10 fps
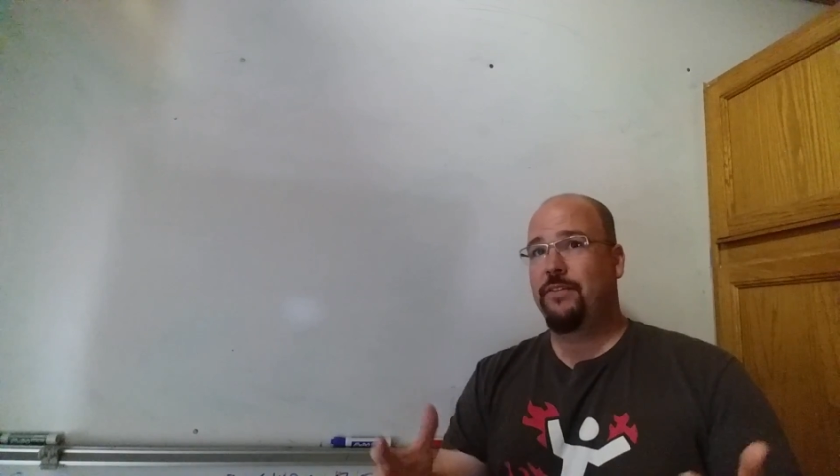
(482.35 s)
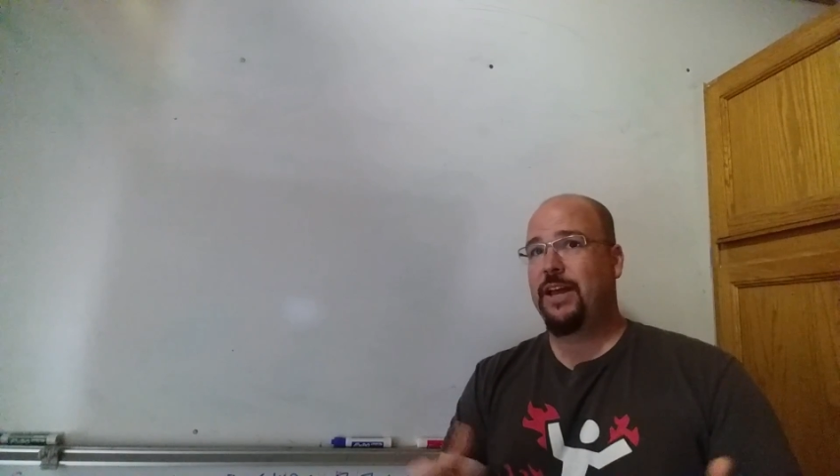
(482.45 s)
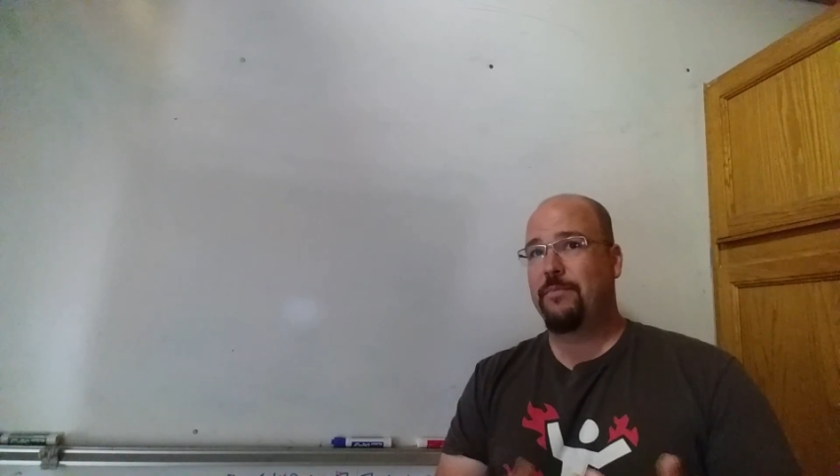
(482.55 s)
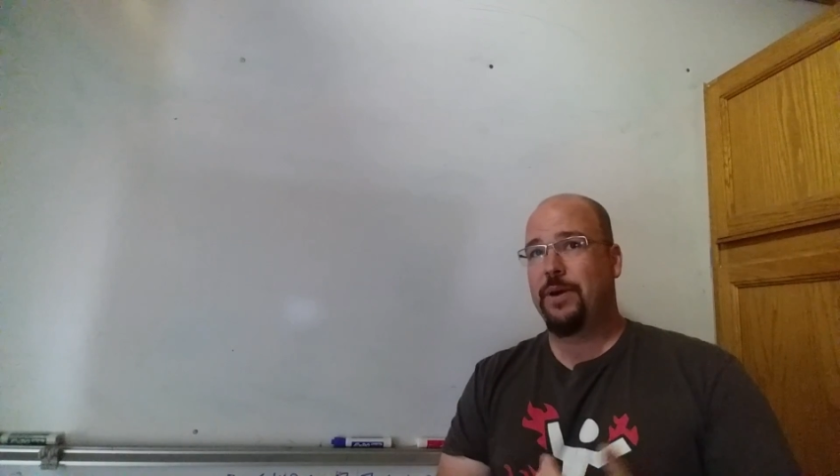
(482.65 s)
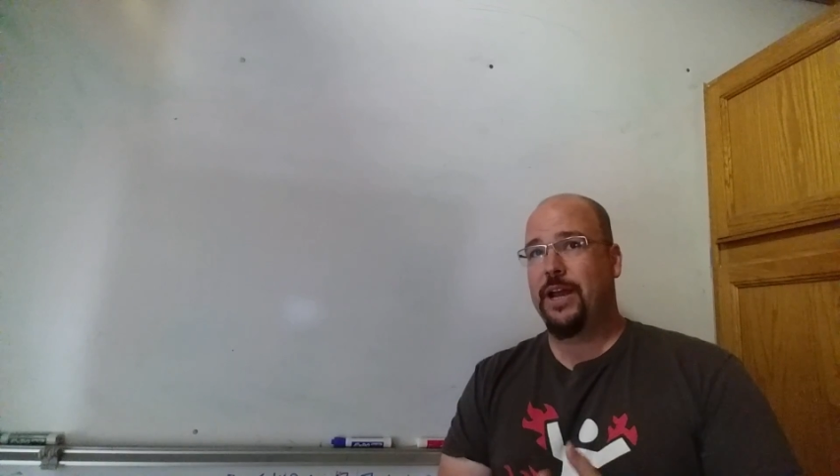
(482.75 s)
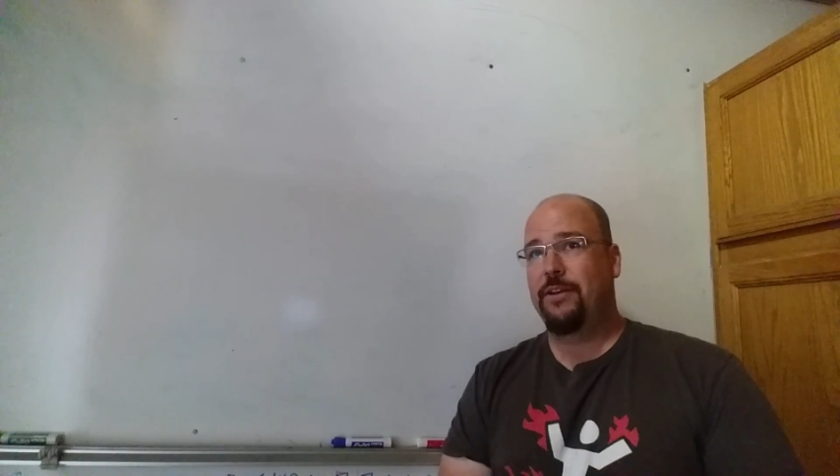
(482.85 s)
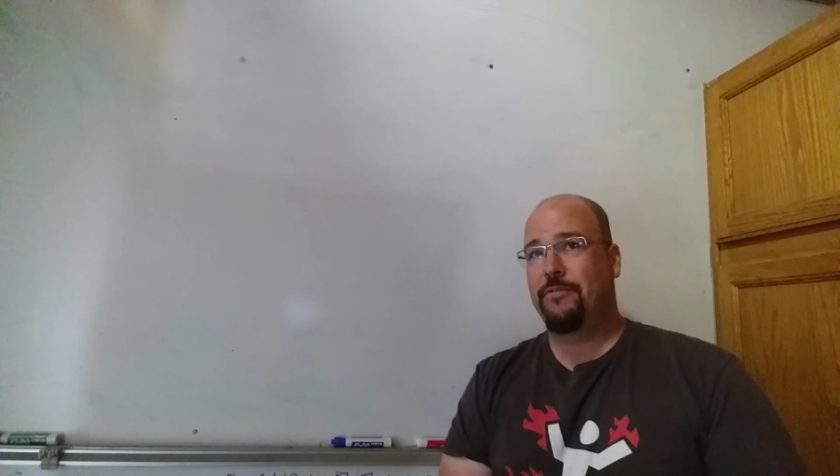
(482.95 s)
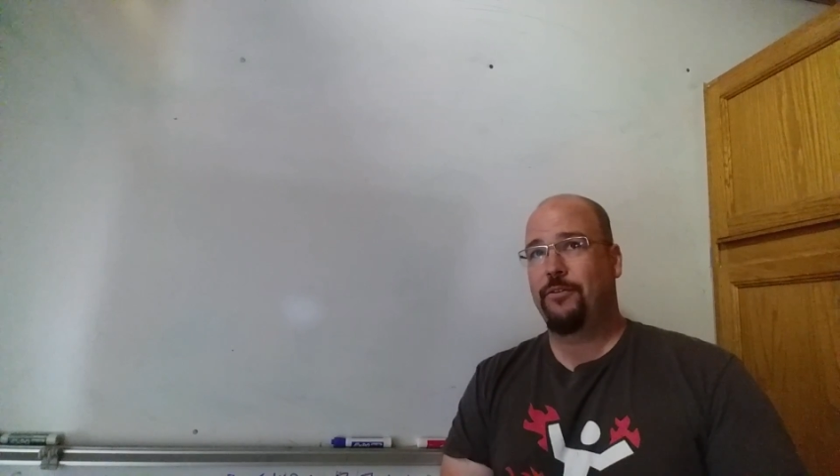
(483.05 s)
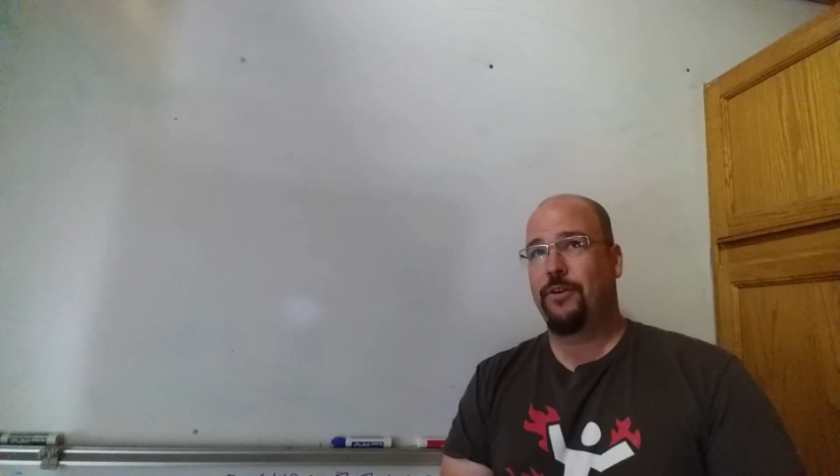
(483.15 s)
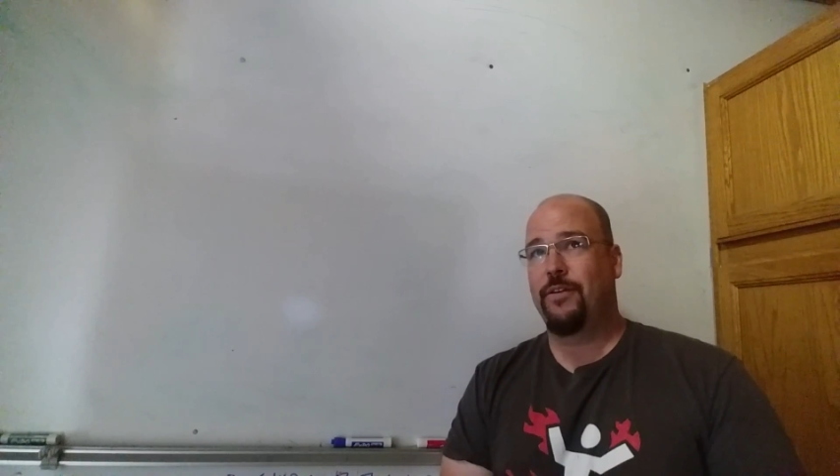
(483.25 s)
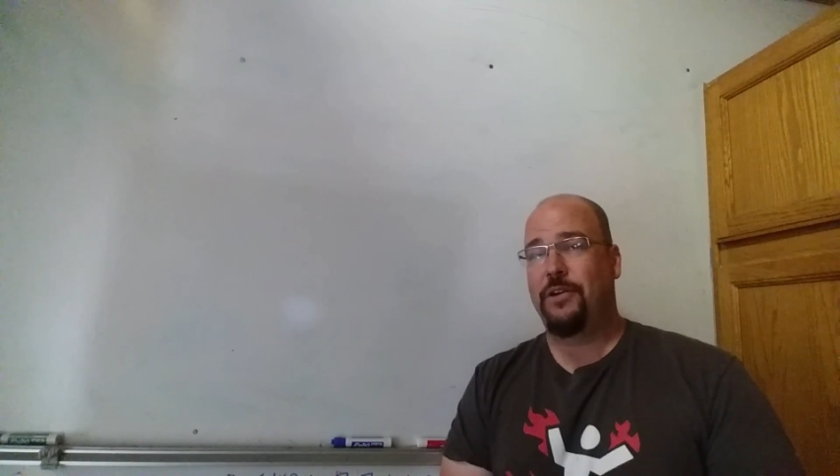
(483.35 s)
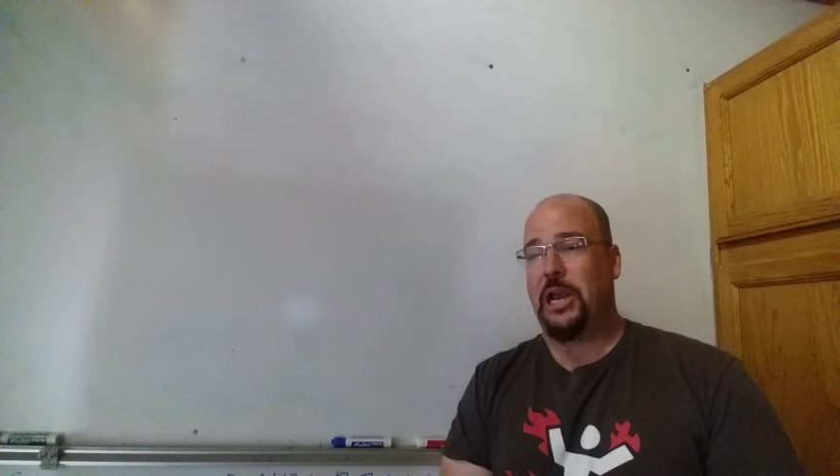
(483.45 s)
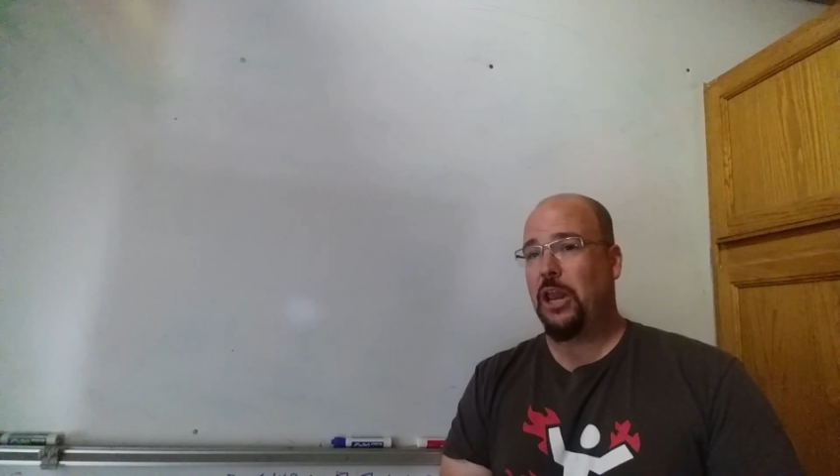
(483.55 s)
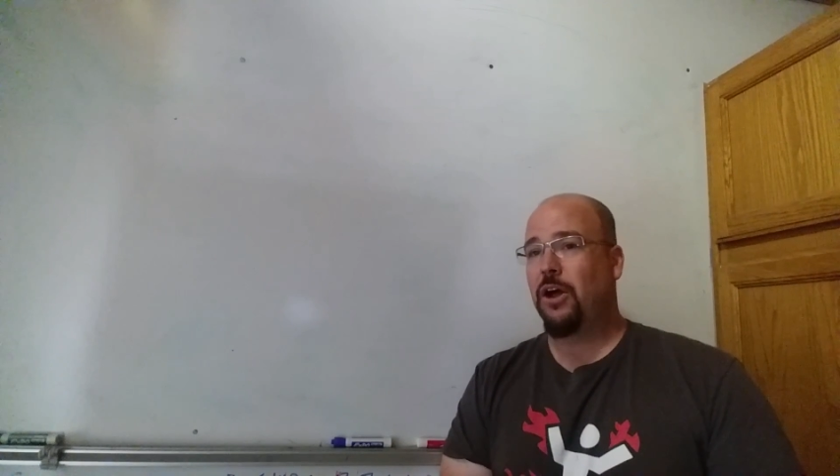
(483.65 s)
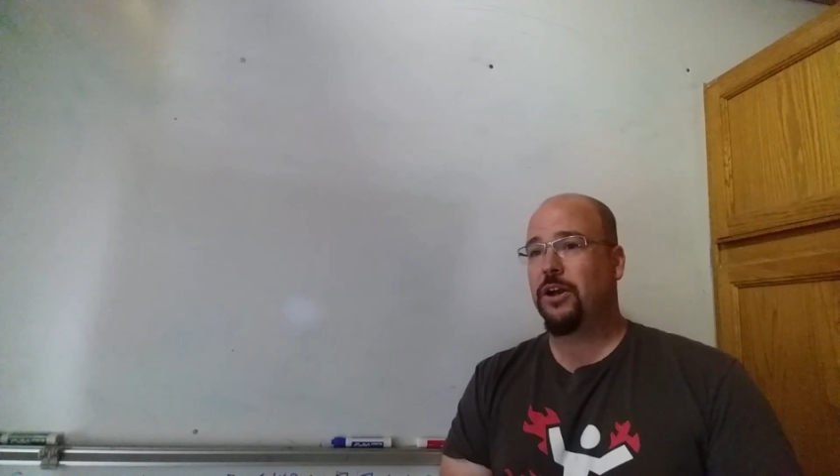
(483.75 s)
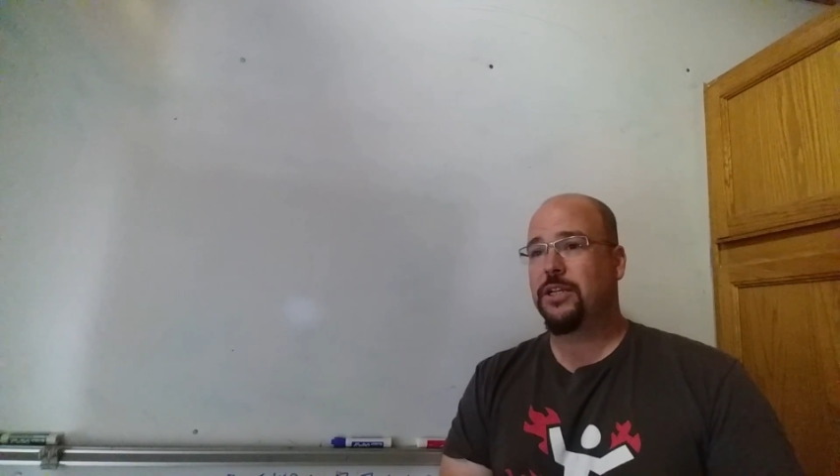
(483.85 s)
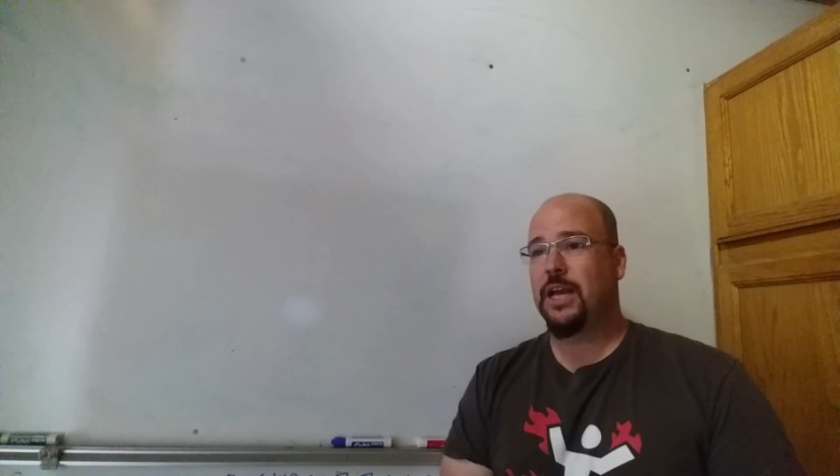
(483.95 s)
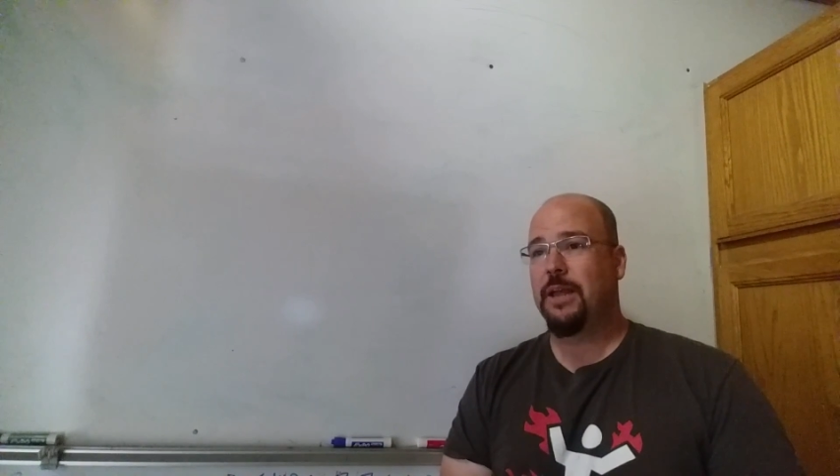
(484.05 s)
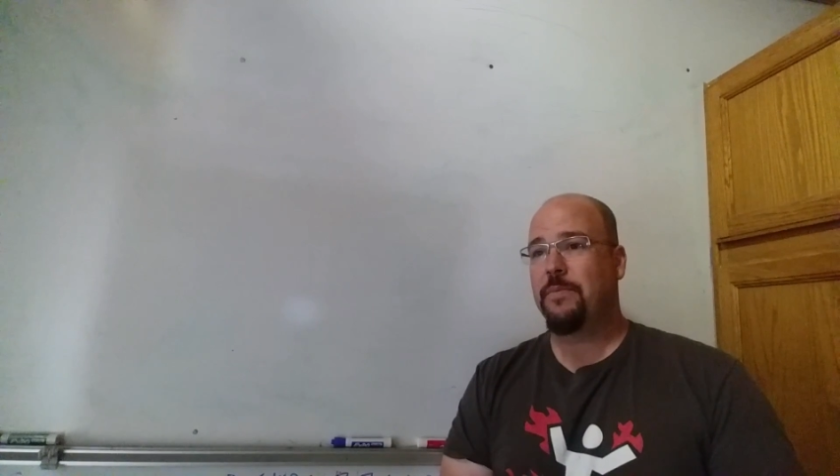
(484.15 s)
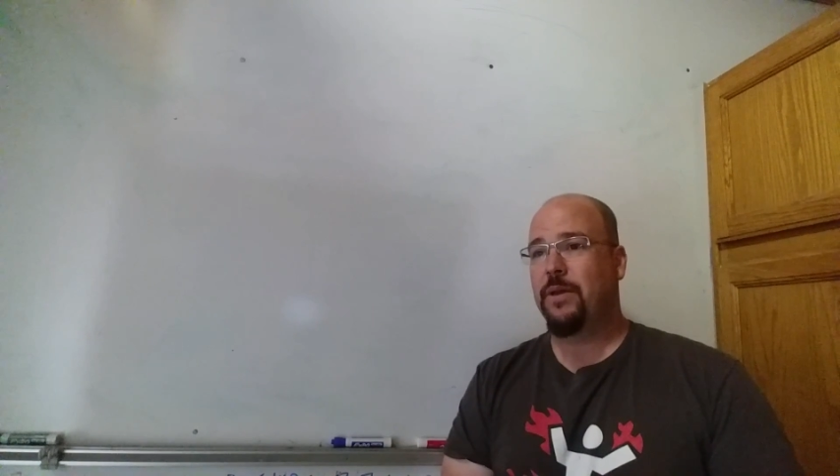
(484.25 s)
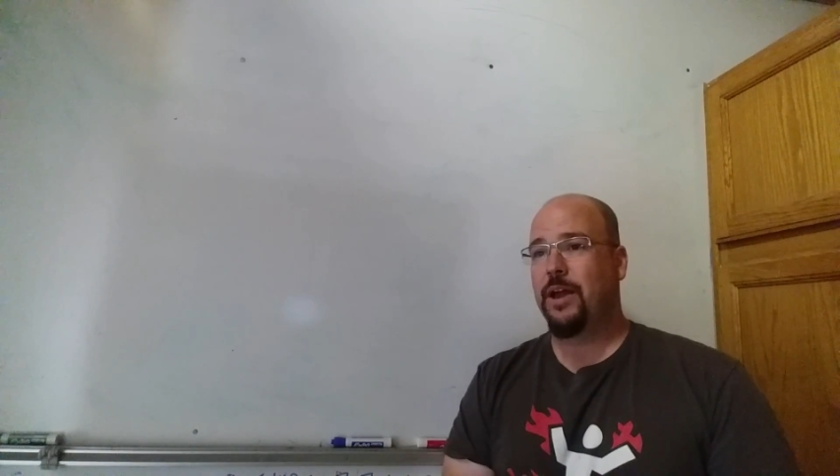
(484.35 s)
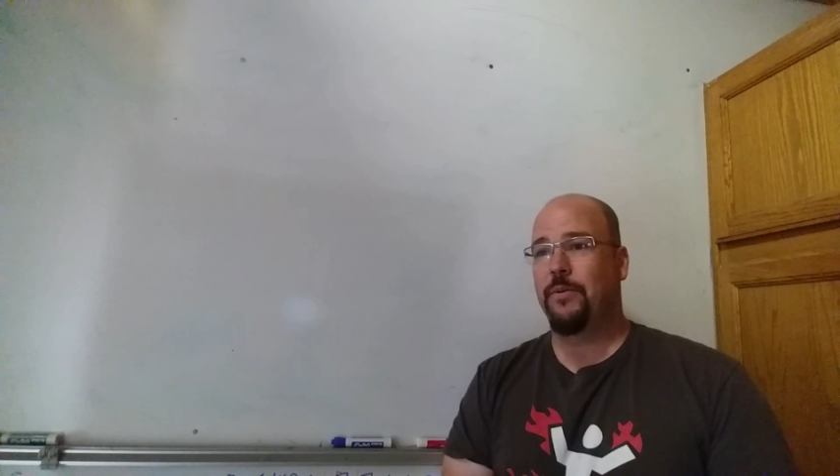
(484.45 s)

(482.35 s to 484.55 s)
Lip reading: I've had in mind for a very long time.